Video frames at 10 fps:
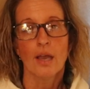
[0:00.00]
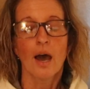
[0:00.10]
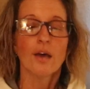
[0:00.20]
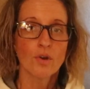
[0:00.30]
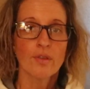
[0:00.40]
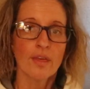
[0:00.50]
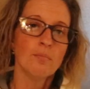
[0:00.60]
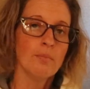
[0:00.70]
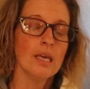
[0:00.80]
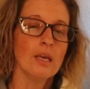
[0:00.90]
Other
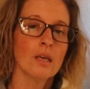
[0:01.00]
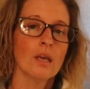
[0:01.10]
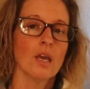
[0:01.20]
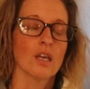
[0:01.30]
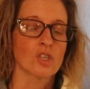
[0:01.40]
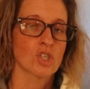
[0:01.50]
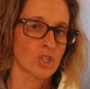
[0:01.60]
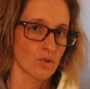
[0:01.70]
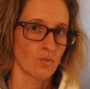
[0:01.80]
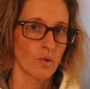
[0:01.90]
than being
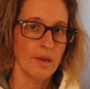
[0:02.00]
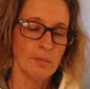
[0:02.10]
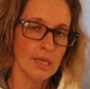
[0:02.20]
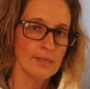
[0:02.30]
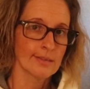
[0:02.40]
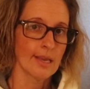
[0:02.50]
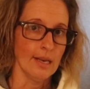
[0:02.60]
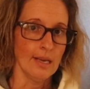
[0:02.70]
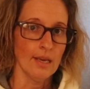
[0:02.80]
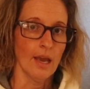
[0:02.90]
extremely
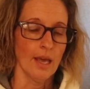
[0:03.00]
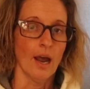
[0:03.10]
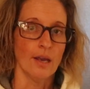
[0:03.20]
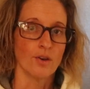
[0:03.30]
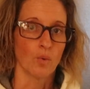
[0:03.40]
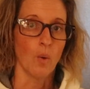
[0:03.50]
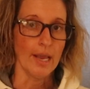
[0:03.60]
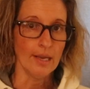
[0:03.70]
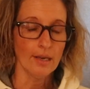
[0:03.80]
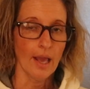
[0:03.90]
skinny and underweight,